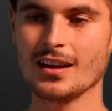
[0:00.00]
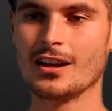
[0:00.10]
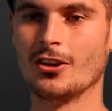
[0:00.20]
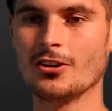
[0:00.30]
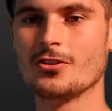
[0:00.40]

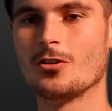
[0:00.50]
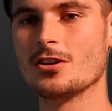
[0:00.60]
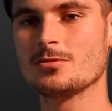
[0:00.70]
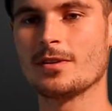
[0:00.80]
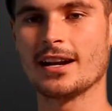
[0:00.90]
A lot of
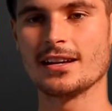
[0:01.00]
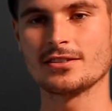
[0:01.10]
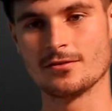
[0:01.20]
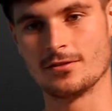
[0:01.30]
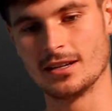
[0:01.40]
noise about
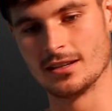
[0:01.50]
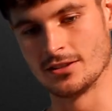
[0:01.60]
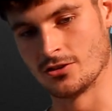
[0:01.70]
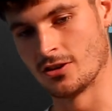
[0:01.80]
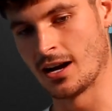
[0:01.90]
Aston Villa
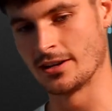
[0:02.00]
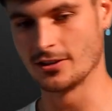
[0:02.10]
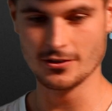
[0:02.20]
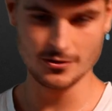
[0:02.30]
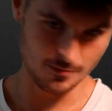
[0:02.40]
and
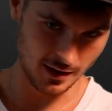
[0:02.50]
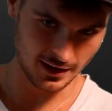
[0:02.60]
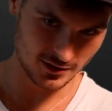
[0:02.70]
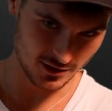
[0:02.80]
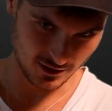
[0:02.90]
under the new
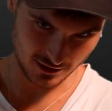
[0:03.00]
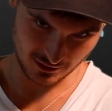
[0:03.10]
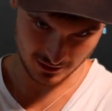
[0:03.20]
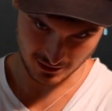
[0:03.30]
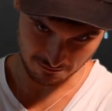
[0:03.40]
manager
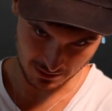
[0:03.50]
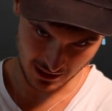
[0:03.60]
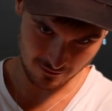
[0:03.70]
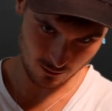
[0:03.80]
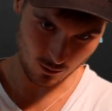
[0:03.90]
this and stuff, but
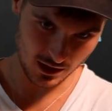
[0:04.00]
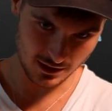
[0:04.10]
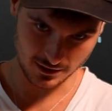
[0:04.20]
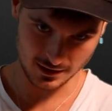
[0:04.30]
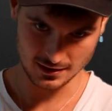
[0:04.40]
they haven't
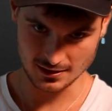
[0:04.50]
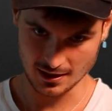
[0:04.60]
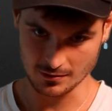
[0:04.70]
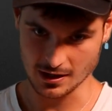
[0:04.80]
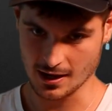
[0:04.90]
won I think in
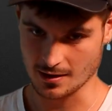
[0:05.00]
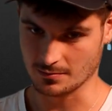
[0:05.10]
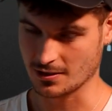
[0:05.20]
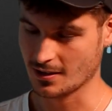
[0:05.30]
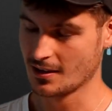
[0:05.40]
7
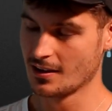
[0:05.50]
games.